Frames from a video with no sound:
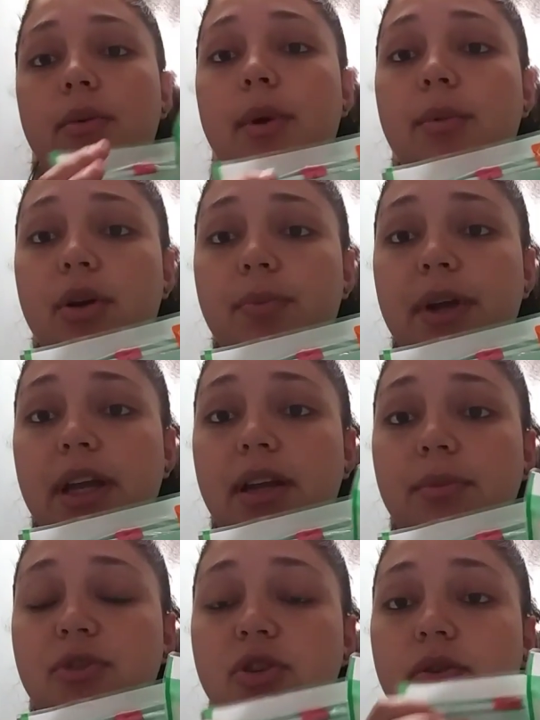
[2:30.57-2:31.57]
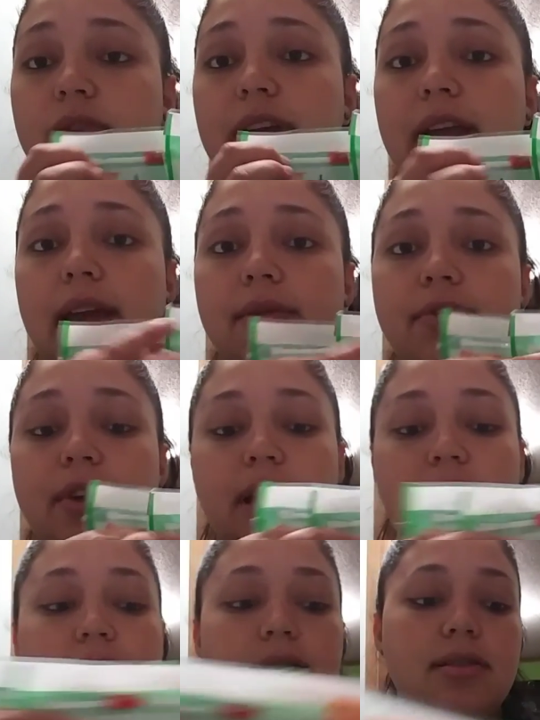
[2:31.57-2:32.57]
Remember, you're picking up two of the Gain
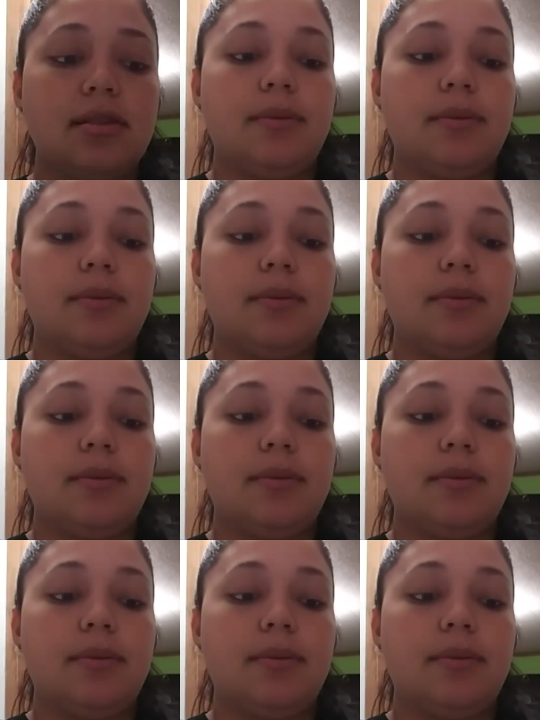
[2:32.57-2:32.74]
Flings,